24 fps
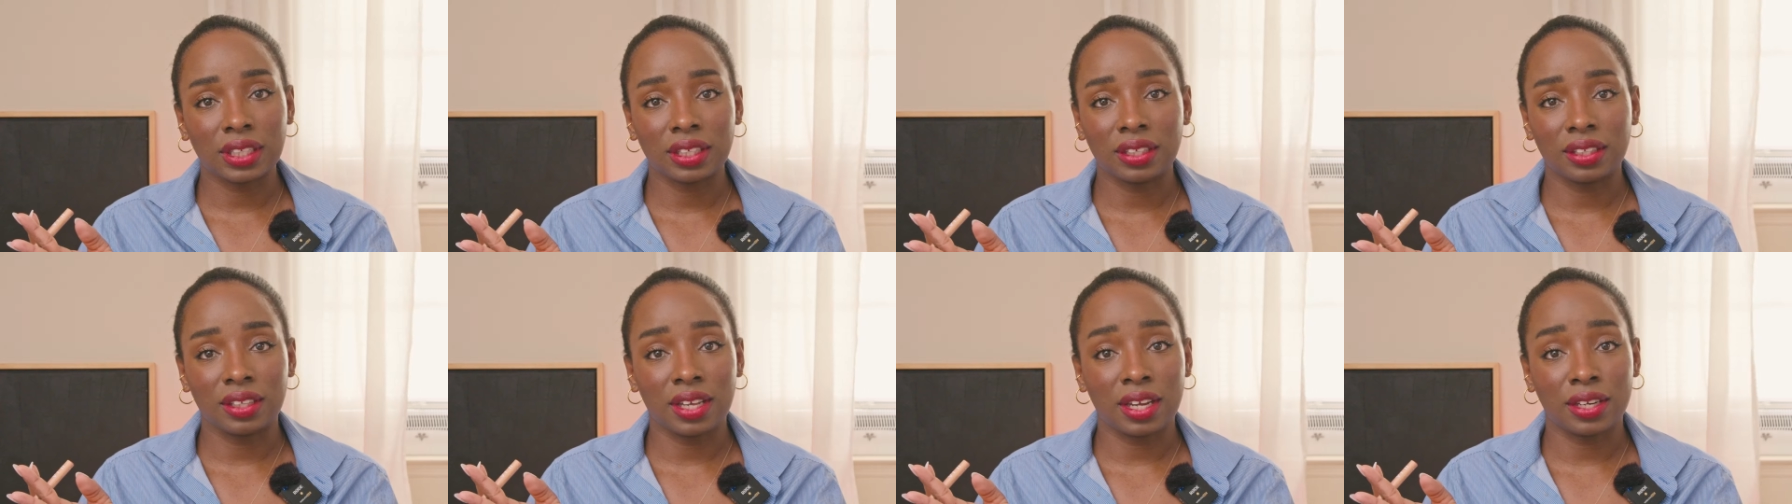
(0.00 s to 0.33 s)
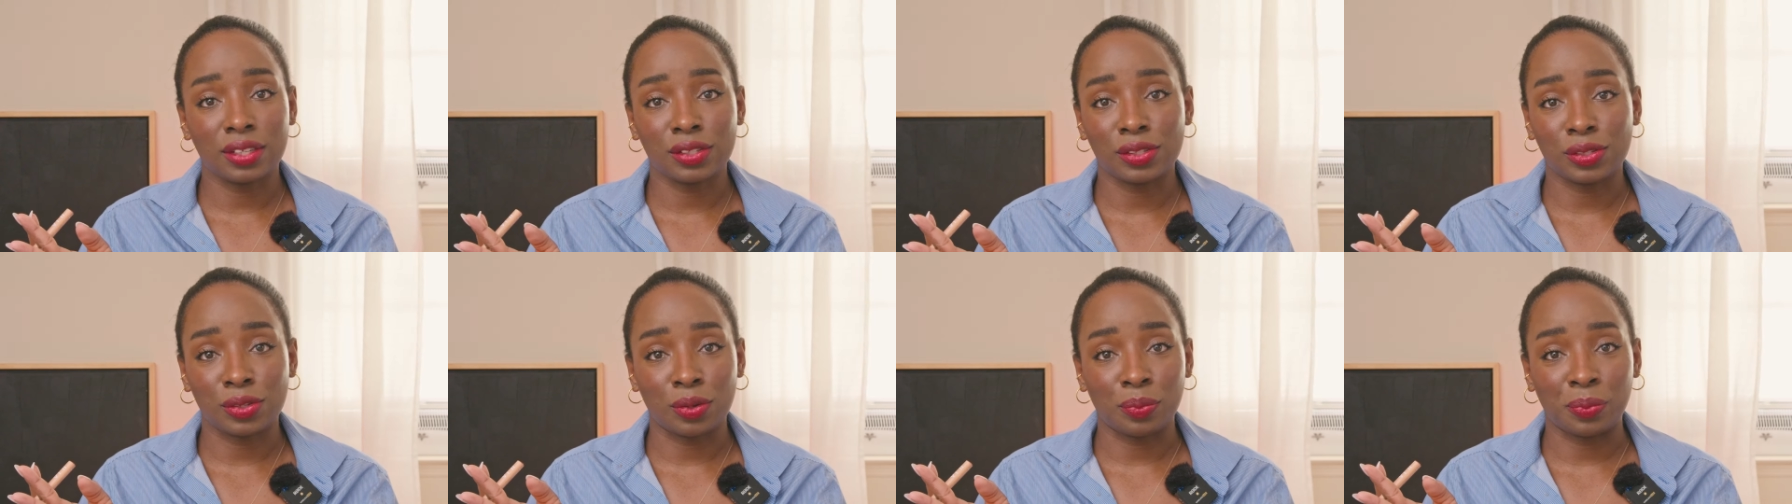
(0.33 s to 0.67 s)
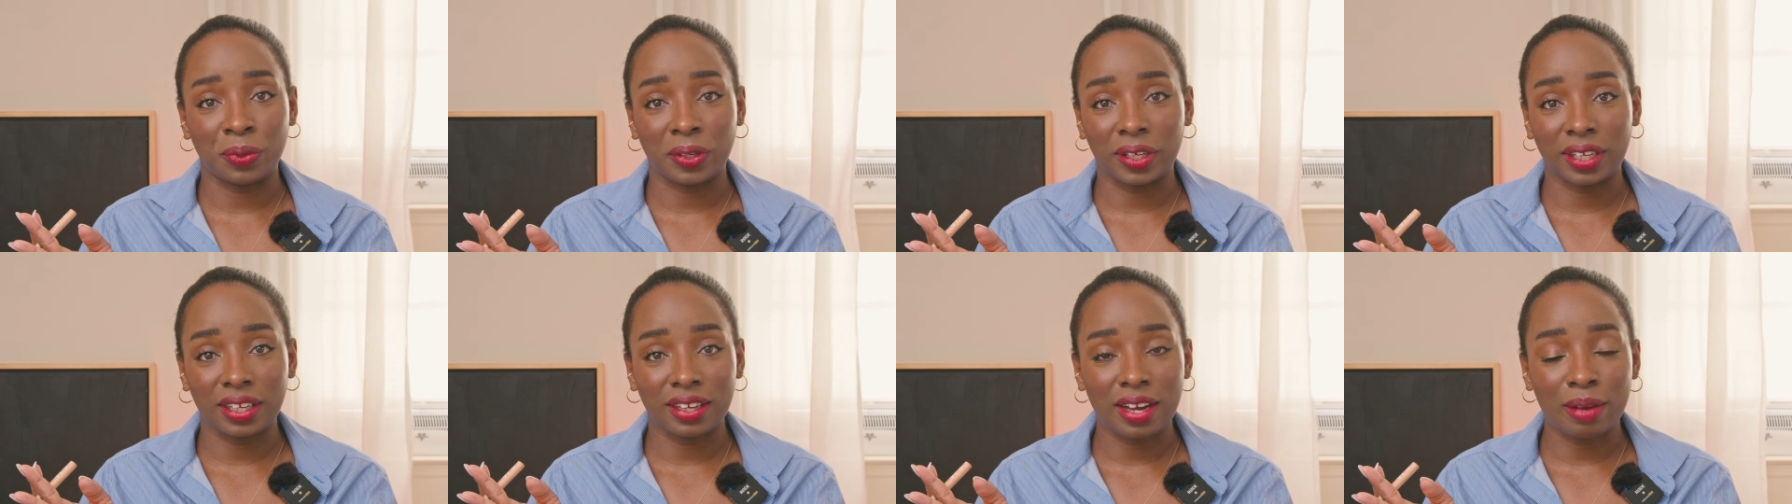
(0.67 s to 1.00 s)
That is so
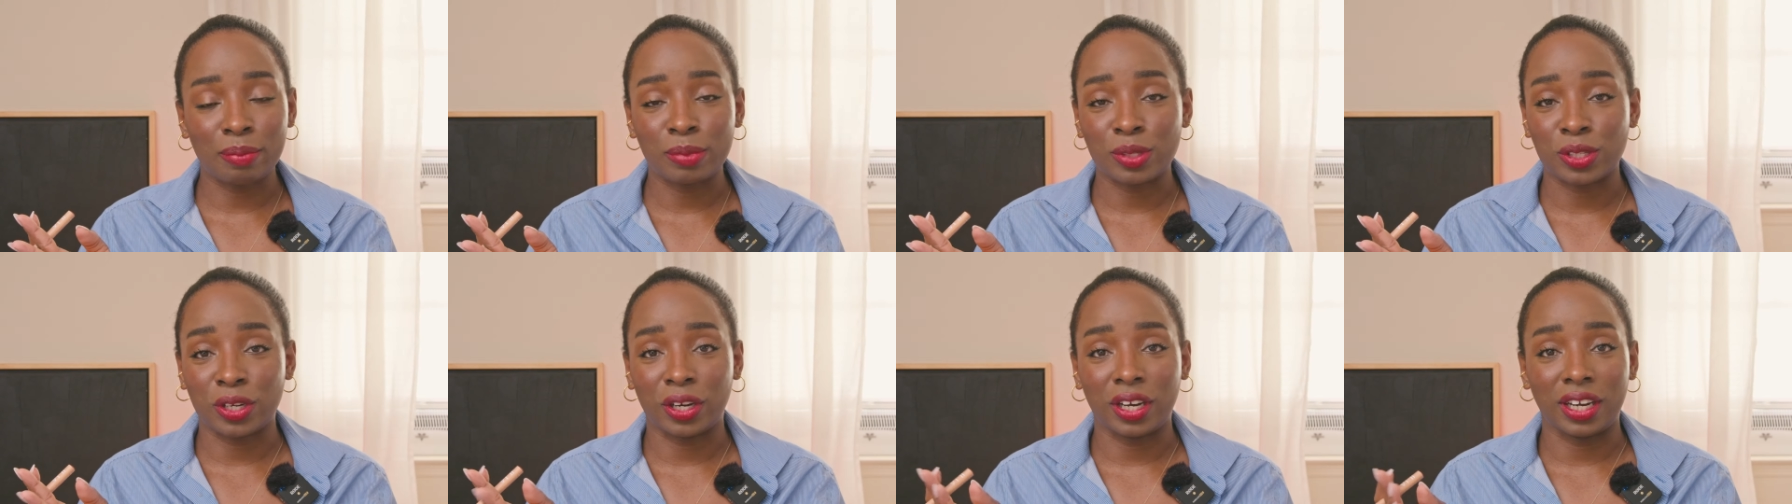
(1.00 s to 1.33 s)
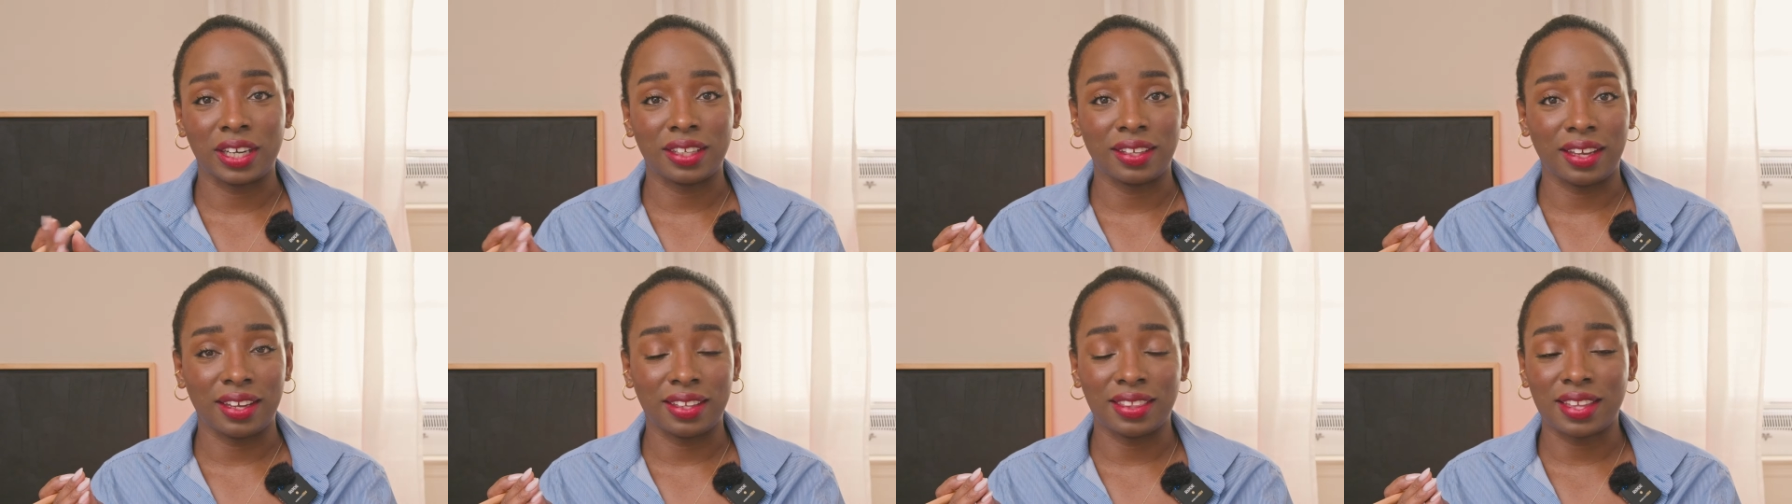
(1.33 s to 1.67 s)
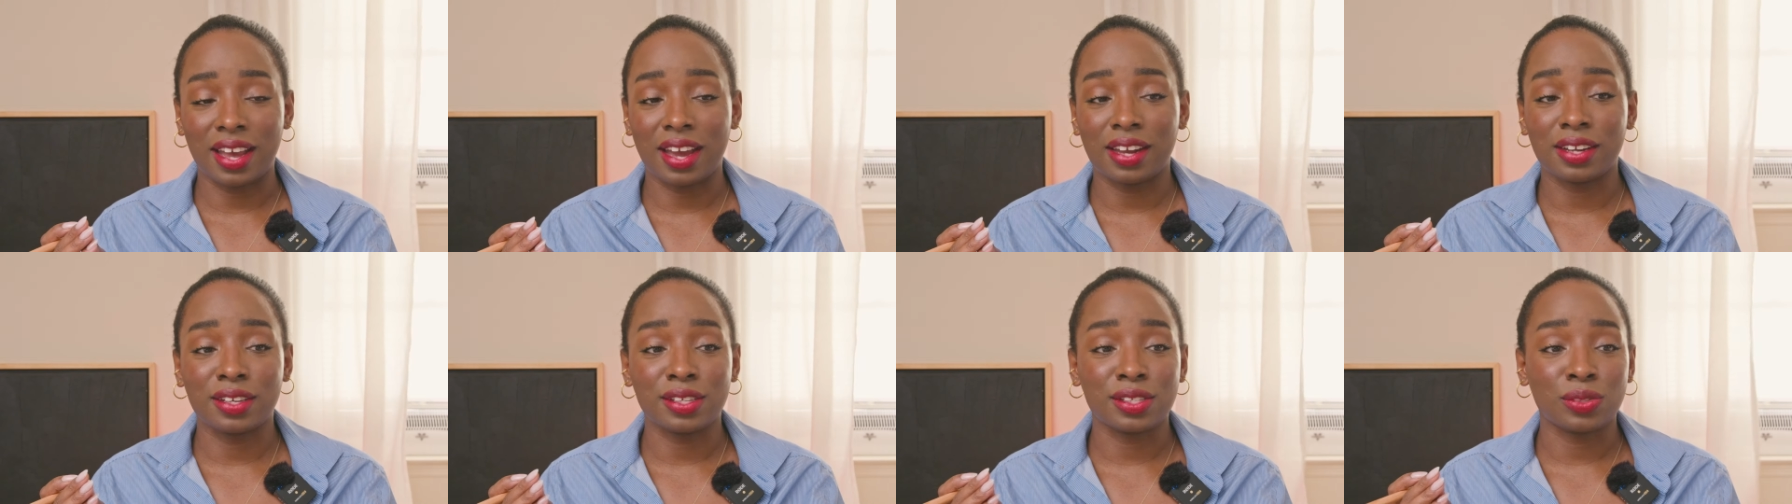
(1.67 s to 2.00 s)
pretty. I'm sorry. Like,
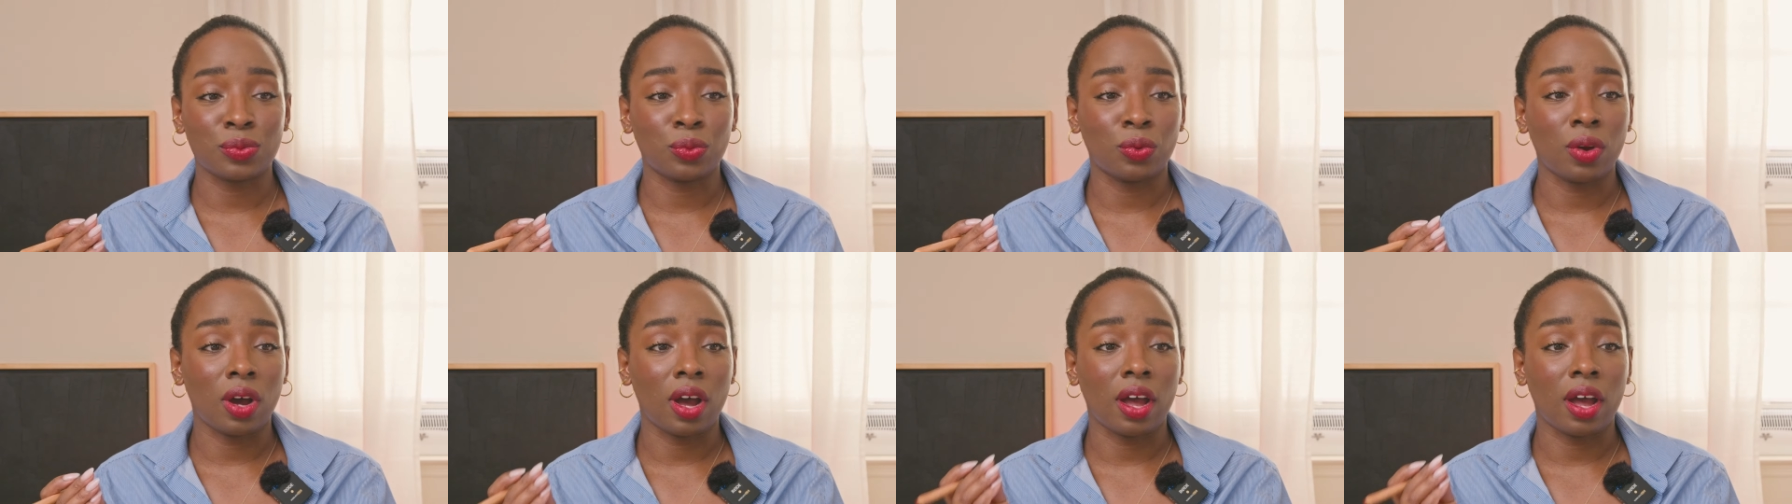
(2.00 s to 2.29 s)
that is